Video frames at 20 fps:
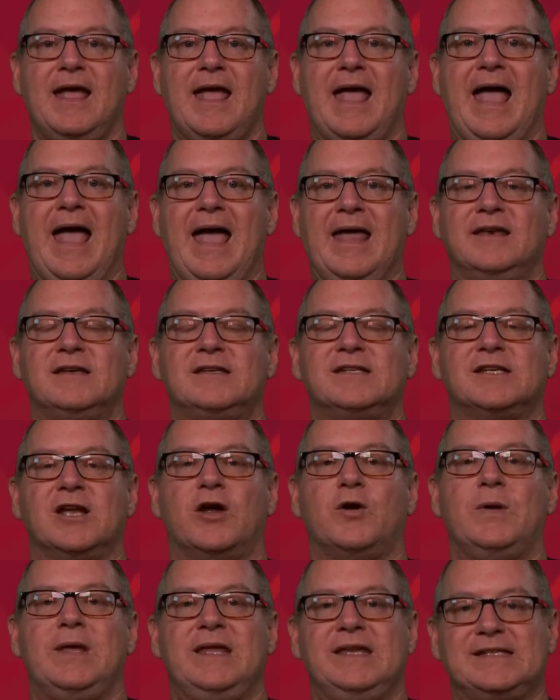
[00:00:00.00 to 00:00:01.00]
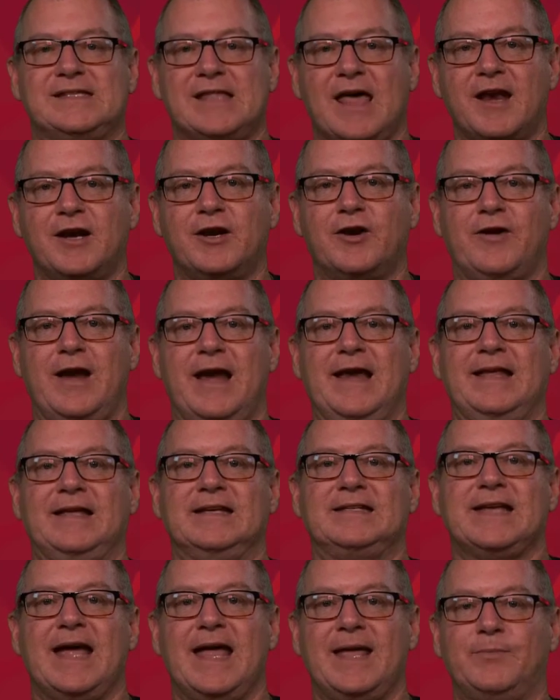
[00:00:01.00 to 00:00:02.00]
And so he started creating a
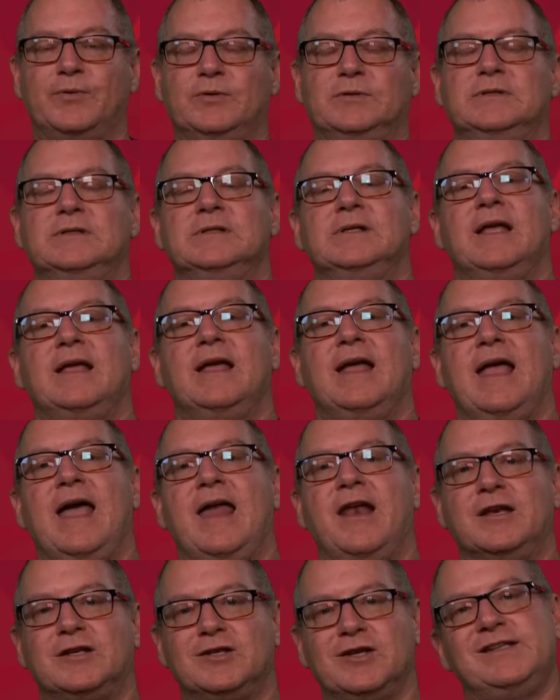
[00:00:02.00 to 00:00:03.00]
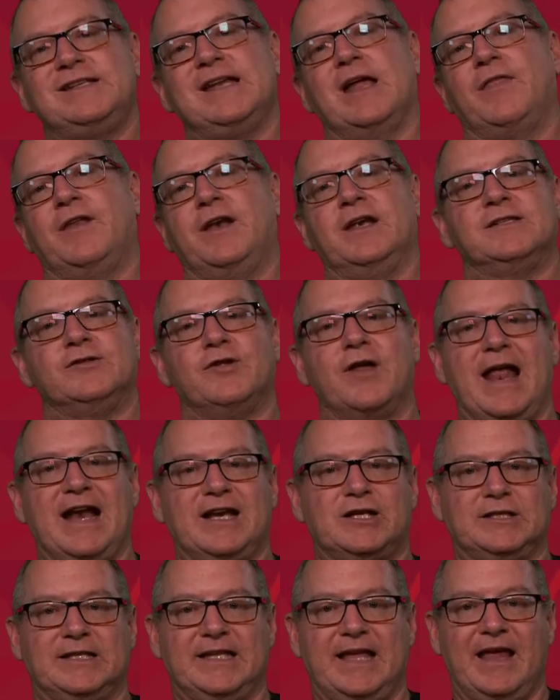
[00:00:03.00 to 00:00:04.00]
table. And it turns out that it's not
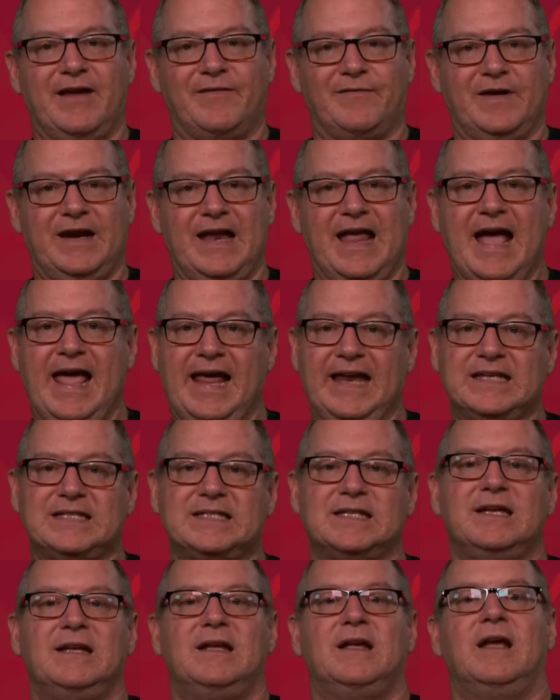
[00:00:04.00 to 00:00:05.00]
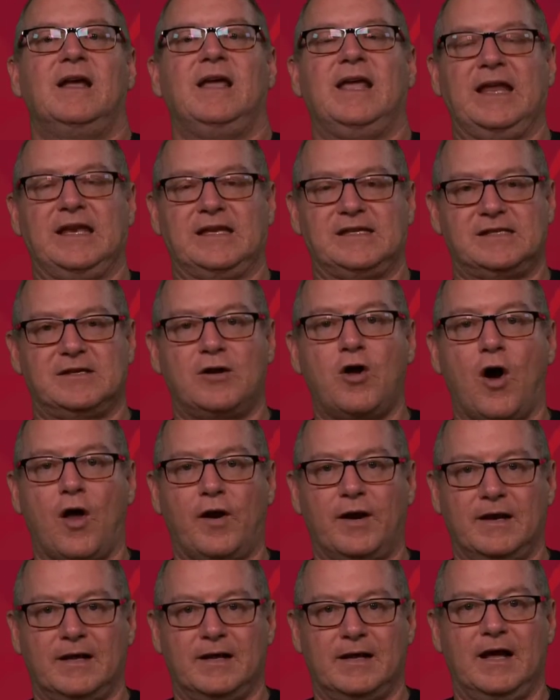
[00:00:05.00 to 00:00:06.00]
actually every 8. It's got
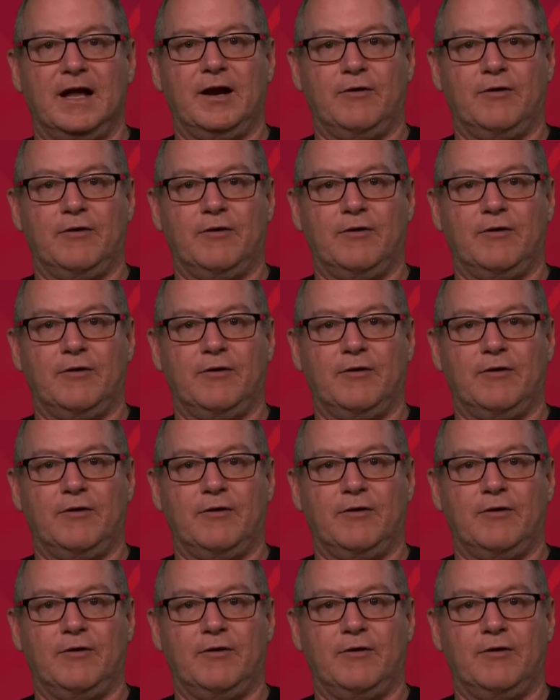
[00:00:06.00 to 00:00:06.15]
a